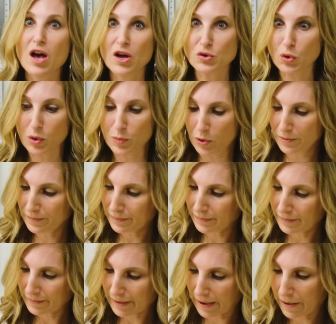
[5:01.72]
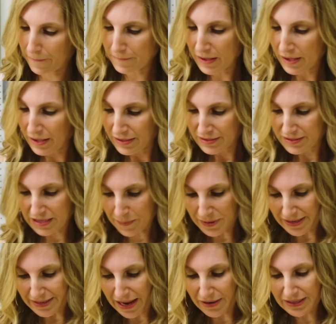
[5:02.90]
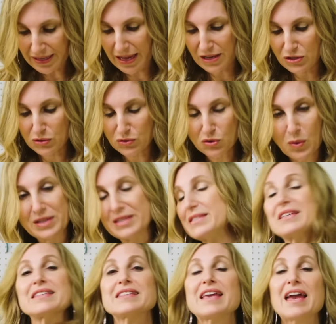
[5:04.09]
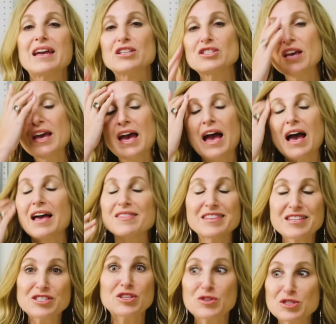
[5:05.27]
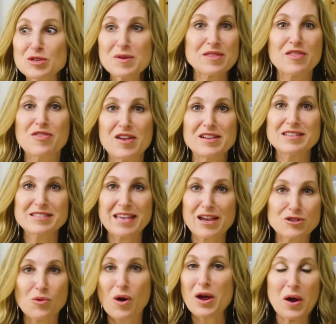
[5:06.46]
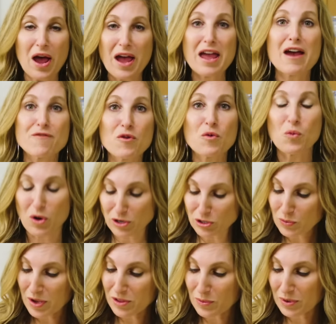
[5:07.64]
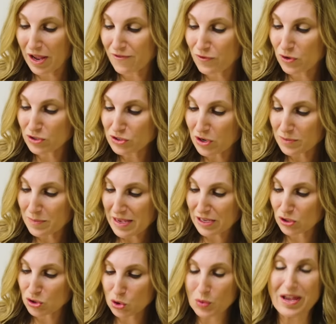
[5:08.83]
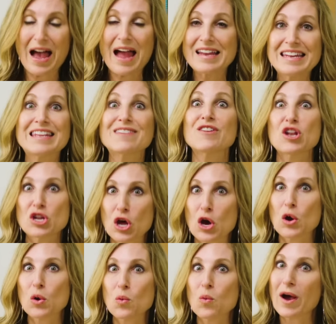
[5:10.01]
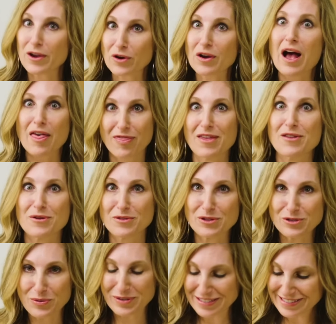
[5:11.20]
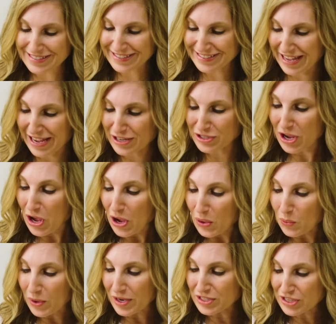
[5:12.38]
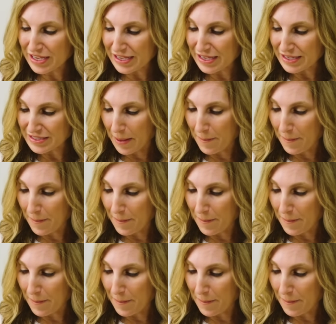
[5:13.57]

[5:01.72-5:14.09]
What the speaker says: adorable. Now, stepping it down again to 26 gauge. This used to be the thinnest gauge wire I ever worked with. When I first started making jewelry, I didn't even know wire got thinner than 26 gauge, which is